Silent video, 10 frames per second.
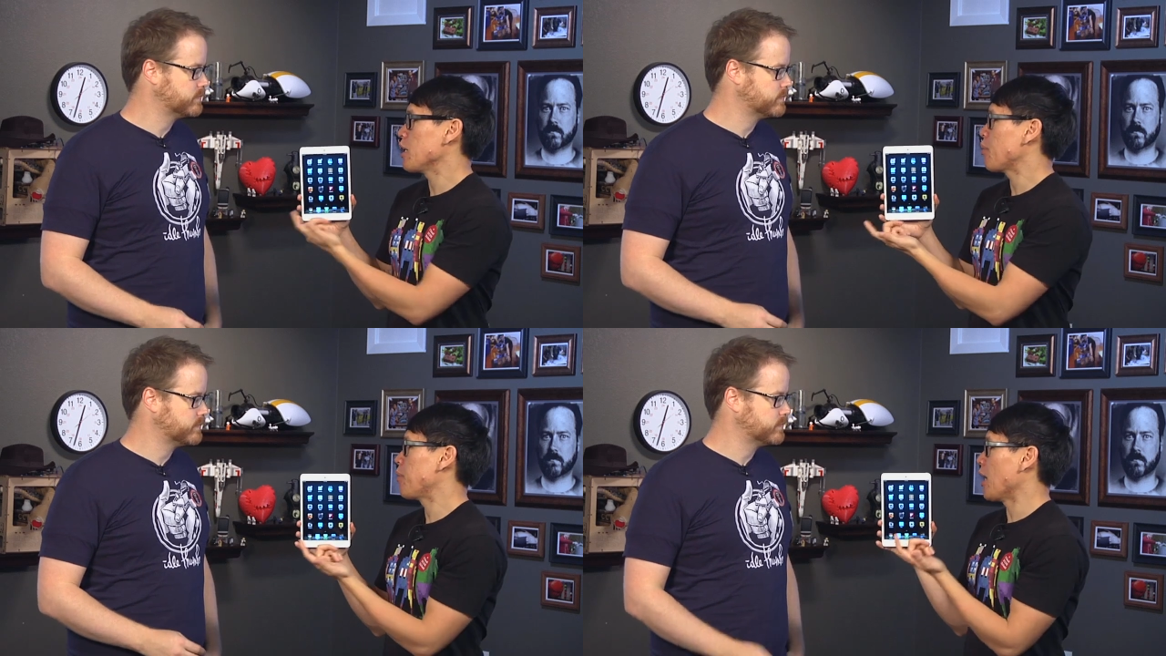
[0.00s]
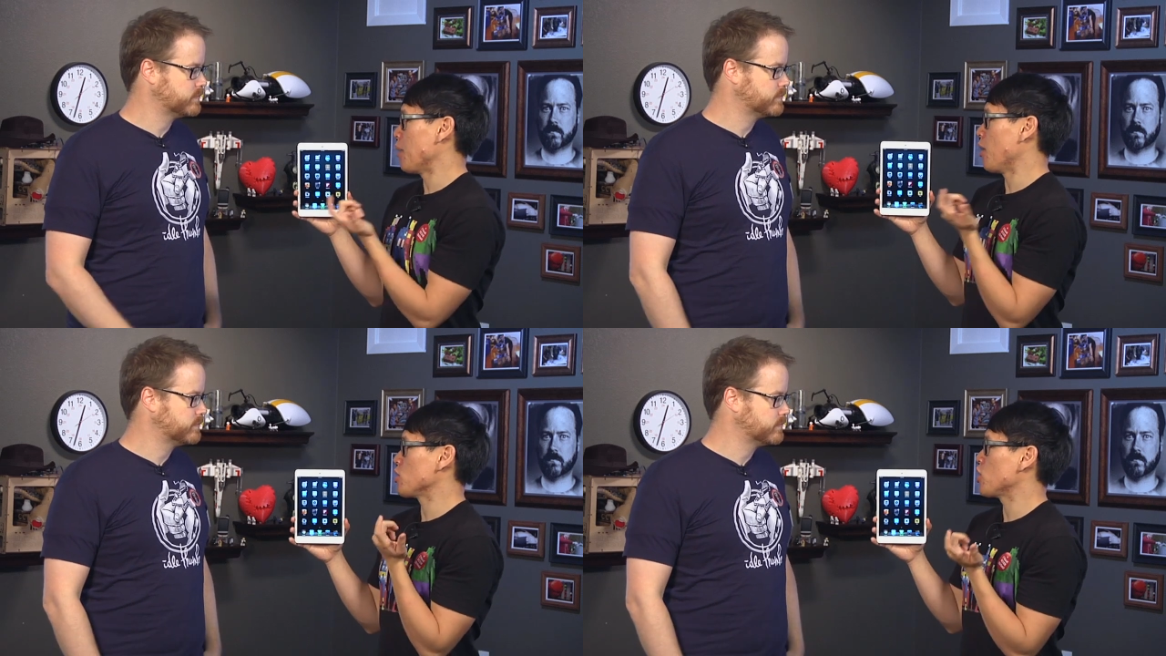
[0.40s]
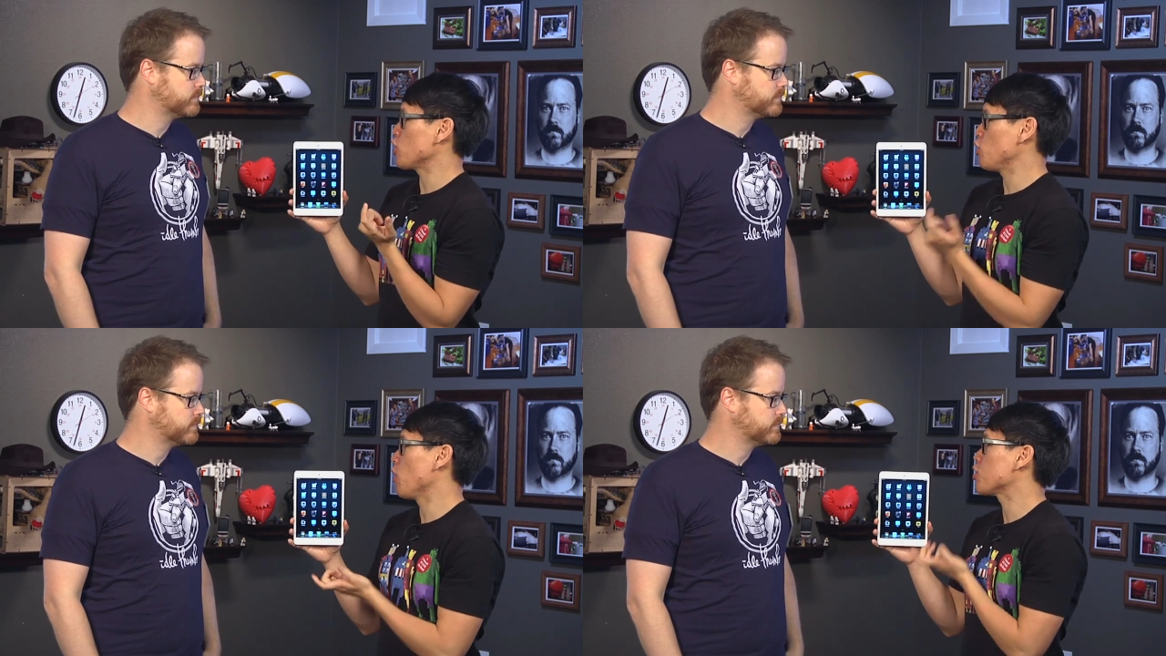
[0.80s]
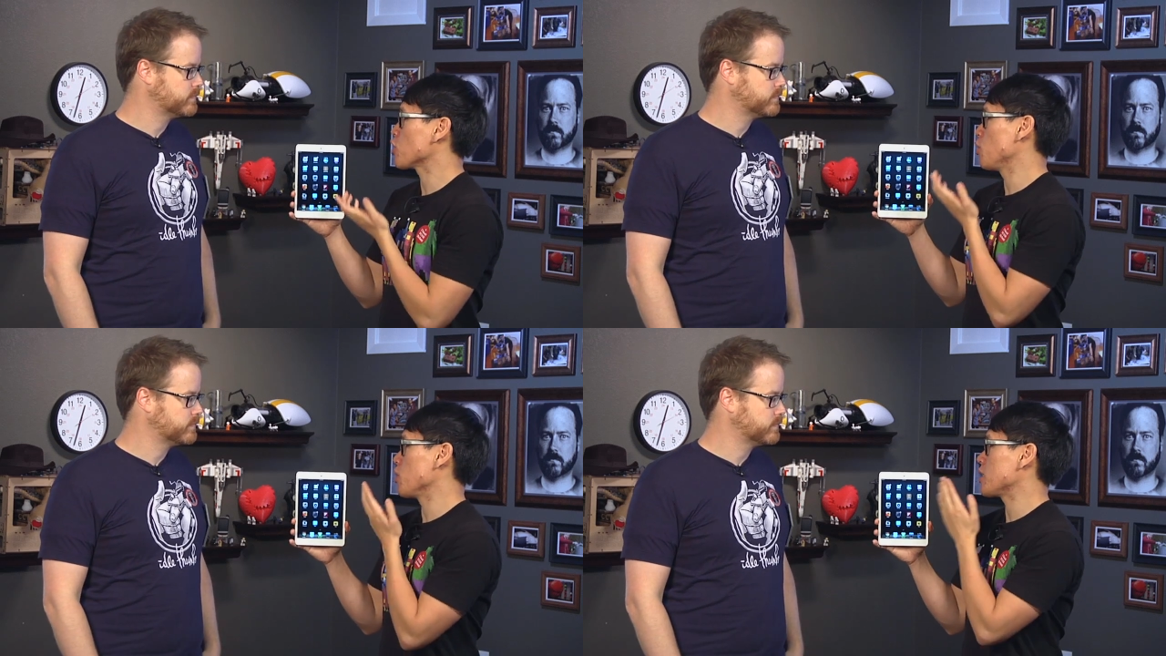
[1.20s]
Speaker 1: maybe an iPod Touch and wants to
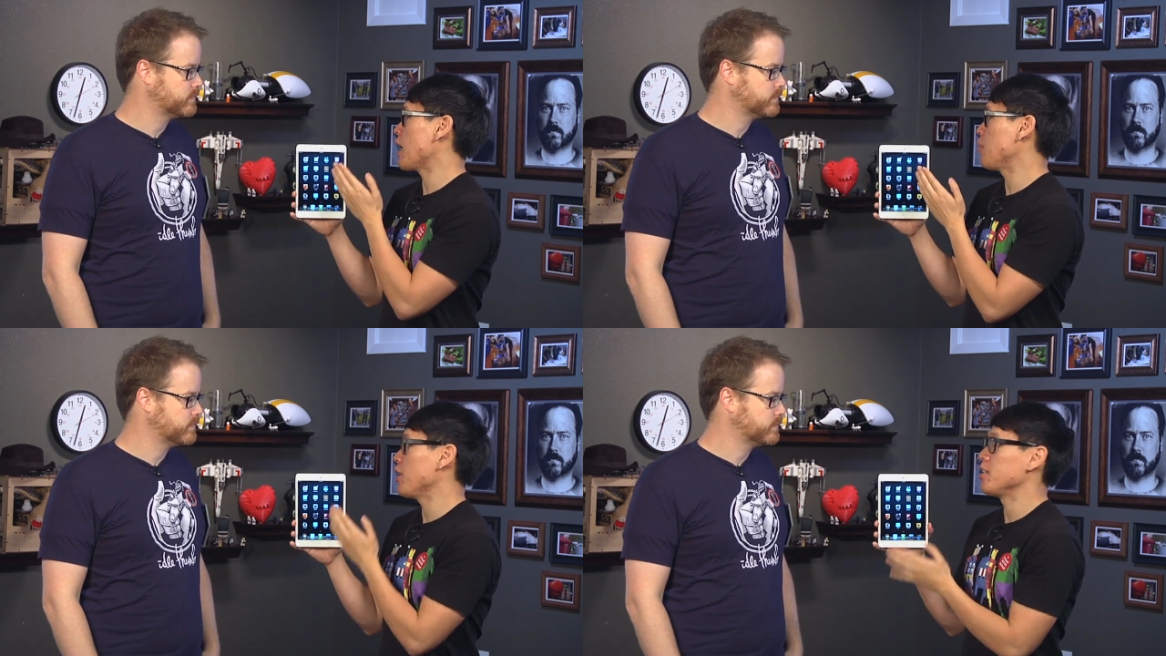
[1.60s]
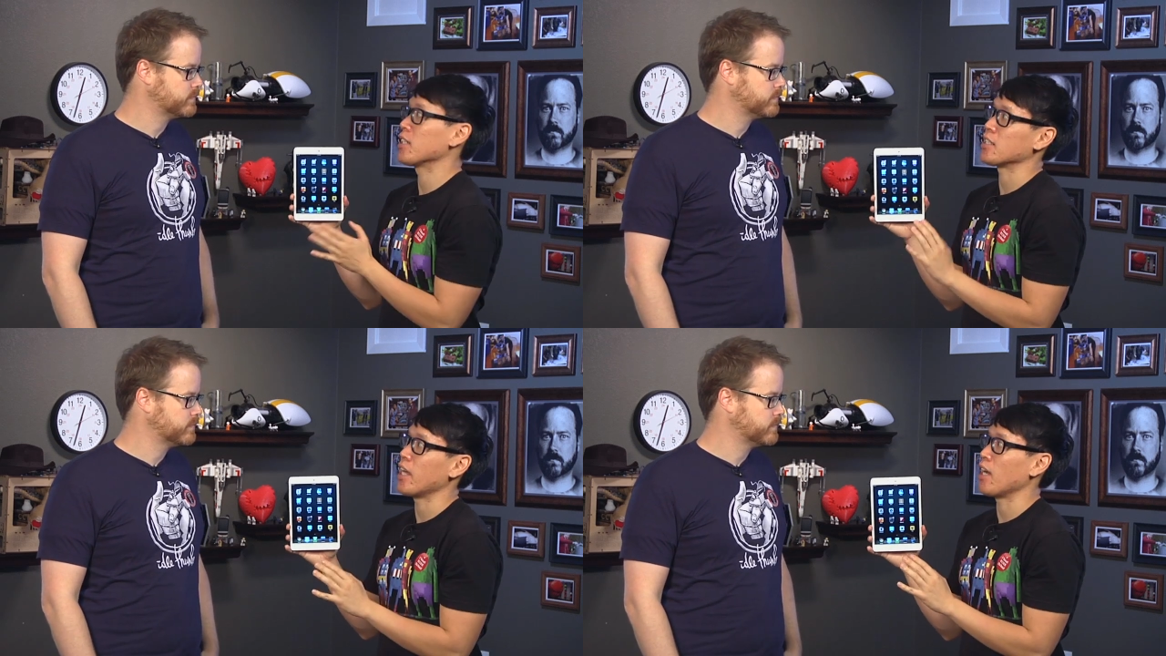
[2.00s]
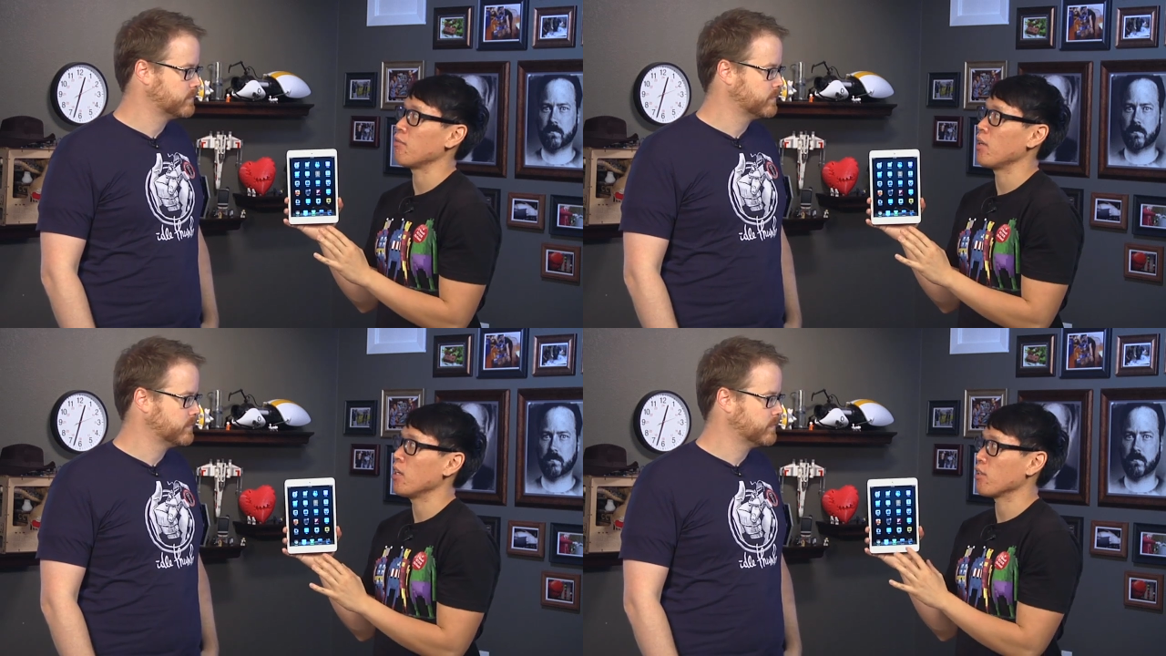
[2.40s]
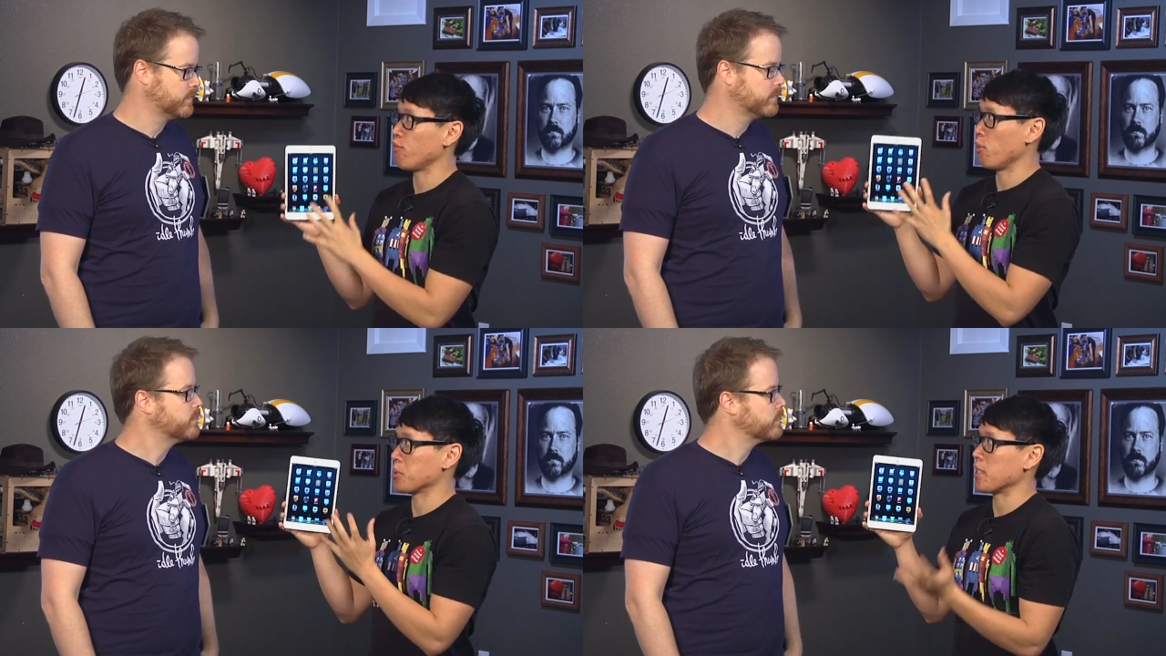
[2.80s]
go to a tablet and doesn't have the
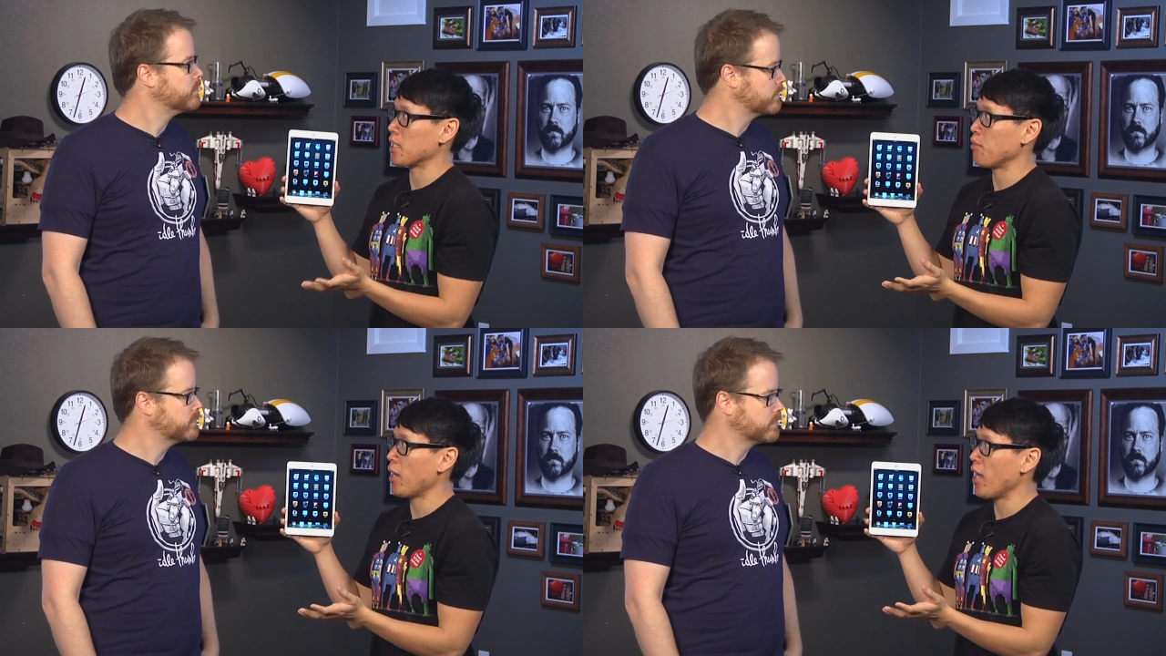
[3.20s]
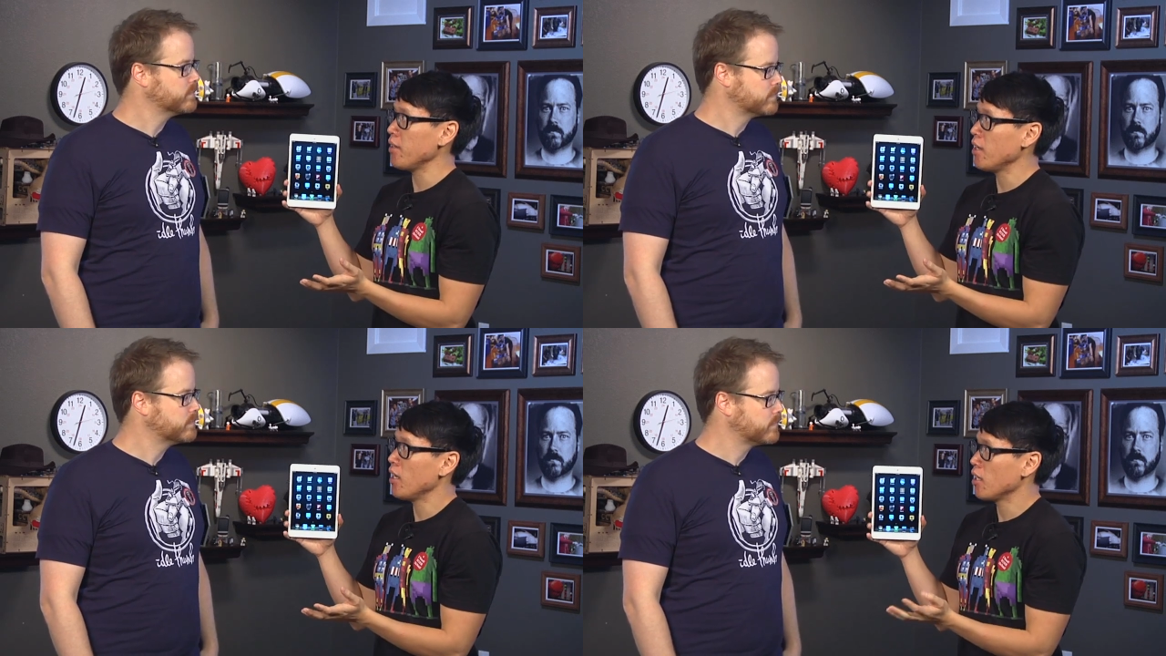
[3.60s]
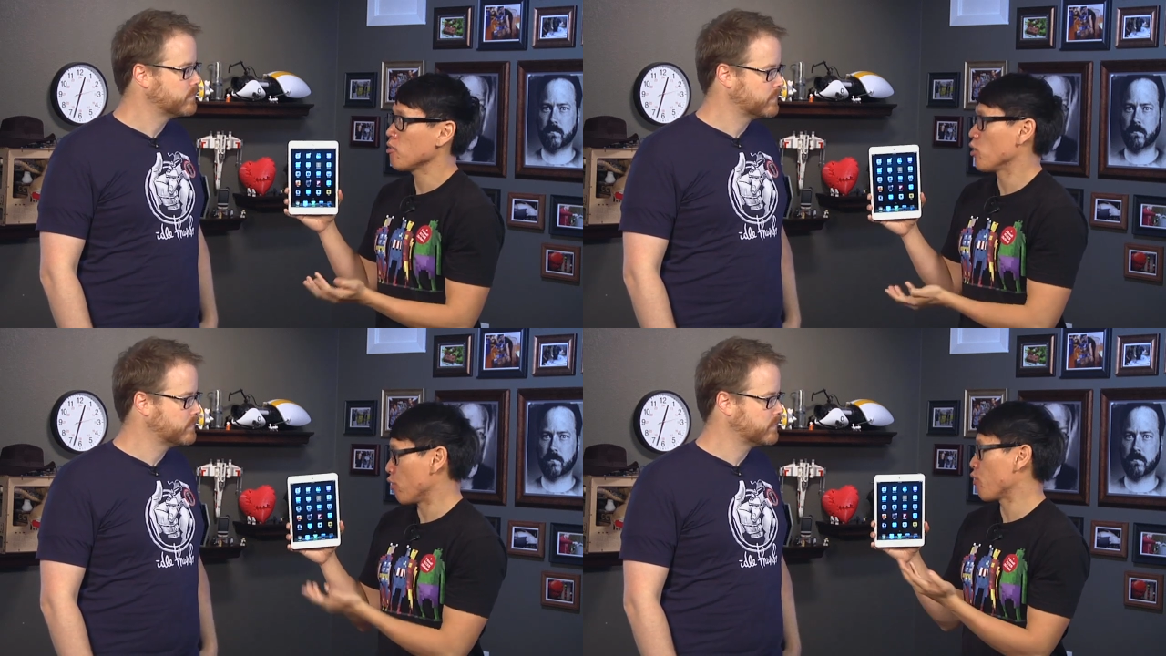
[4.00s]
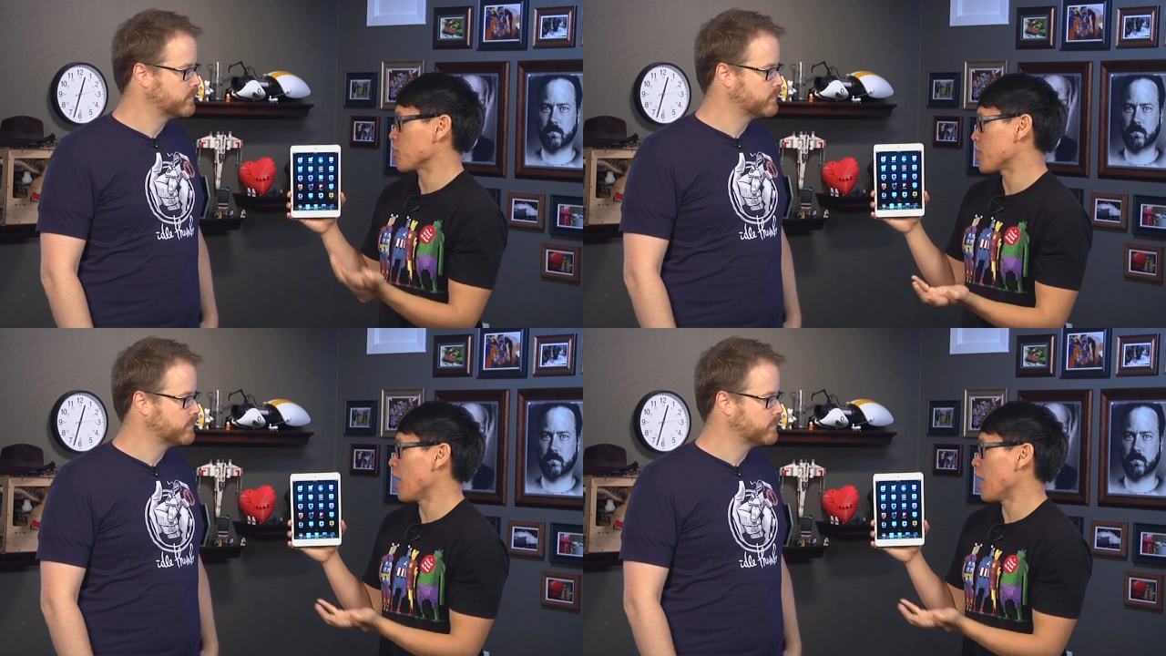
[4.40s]
full size iPad their first